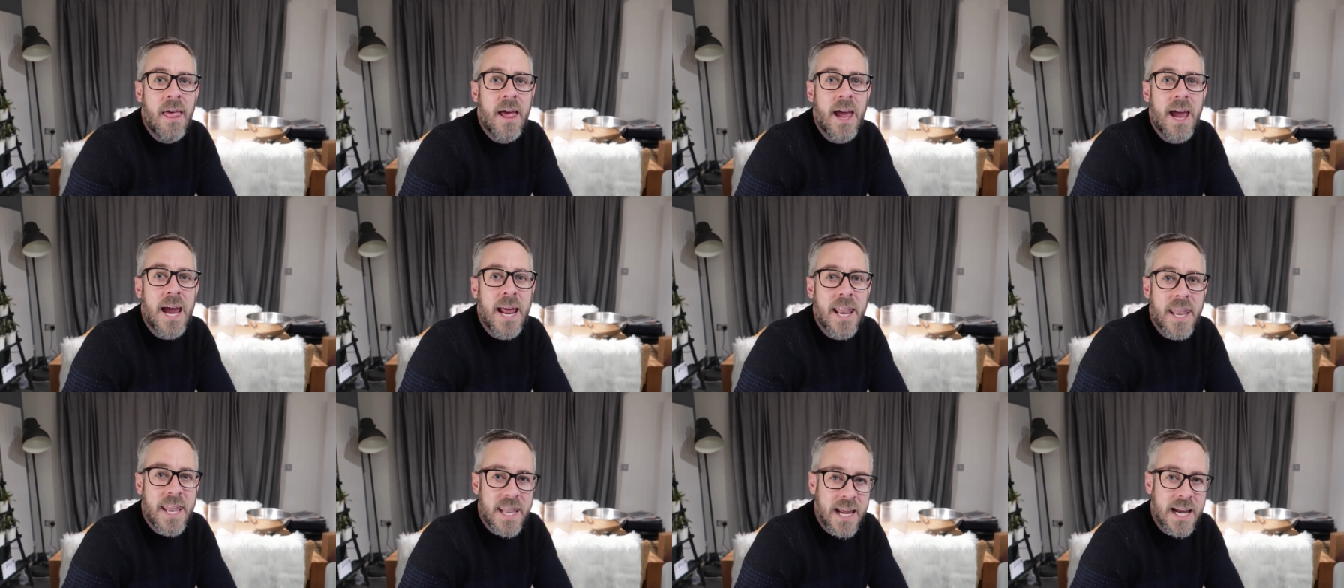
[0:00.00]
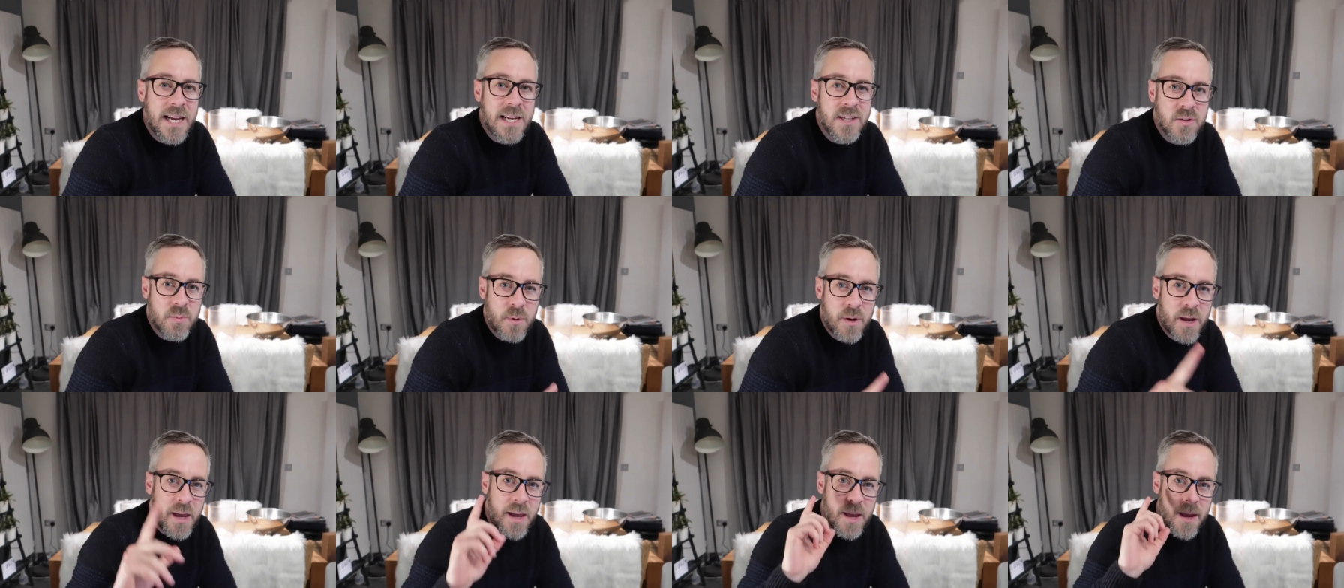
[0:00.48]
And that's
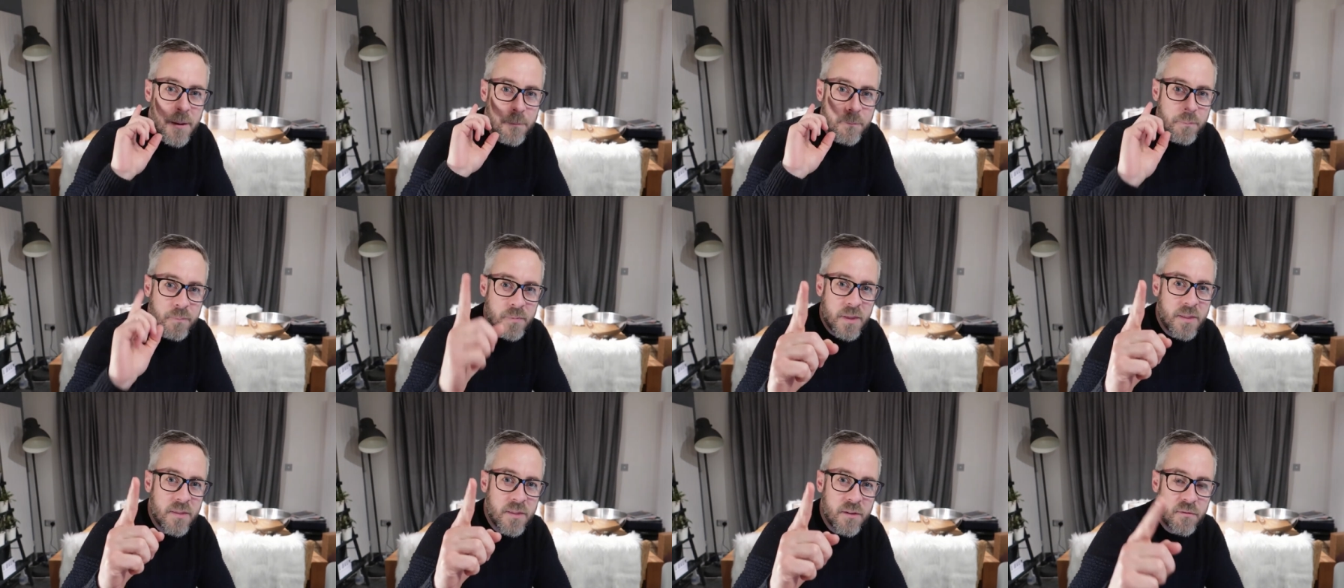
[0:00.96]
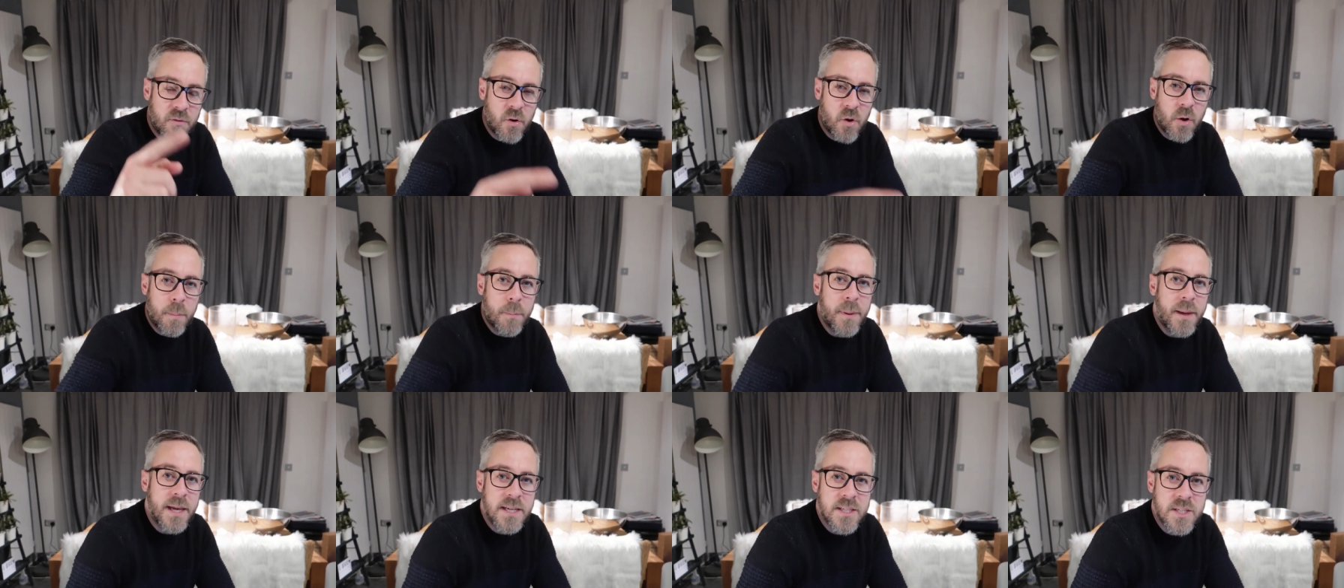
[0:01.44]
where the
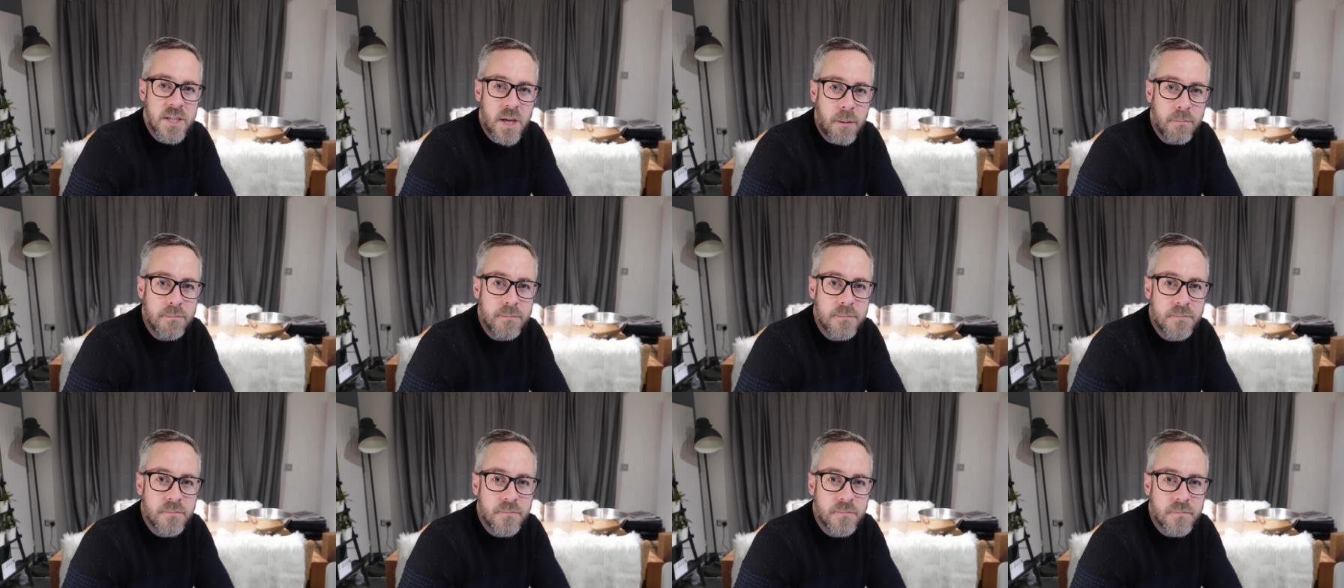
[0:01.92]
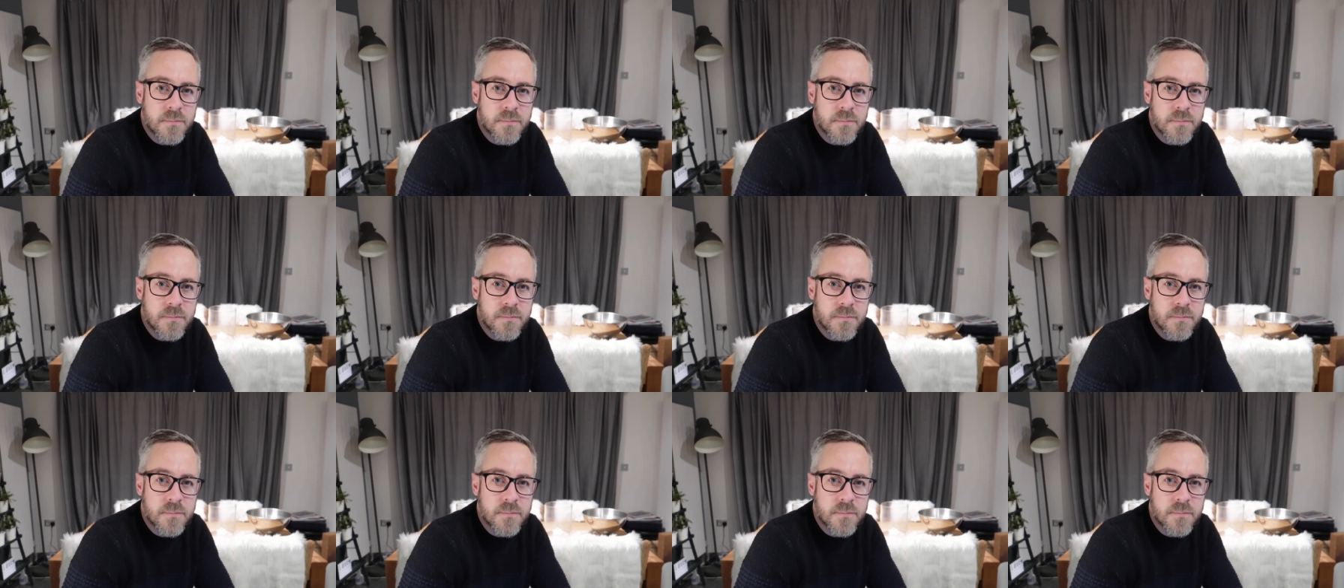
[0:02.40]
vlog picks up.